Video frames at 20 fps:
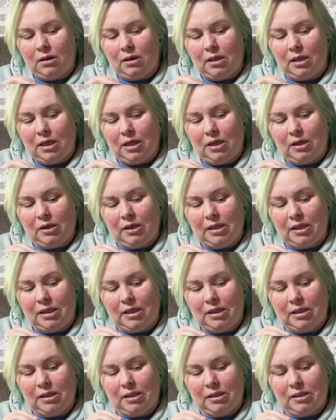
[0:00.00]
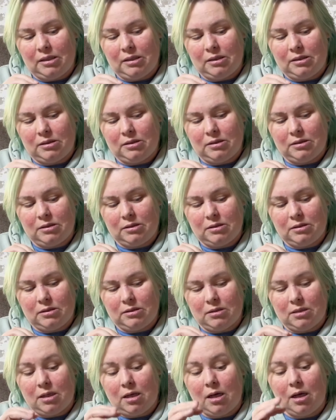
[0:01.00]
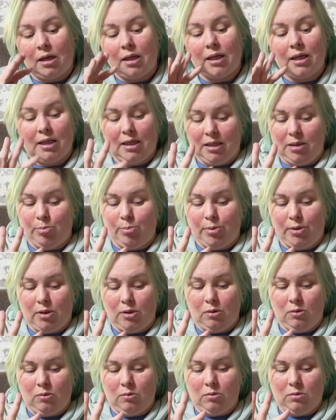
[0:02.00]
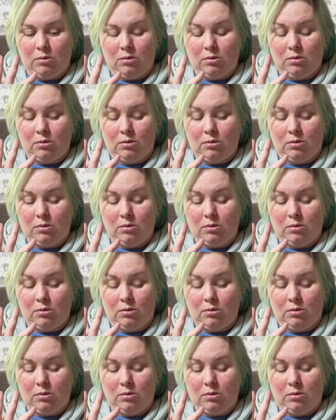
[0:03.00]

there is a hippo.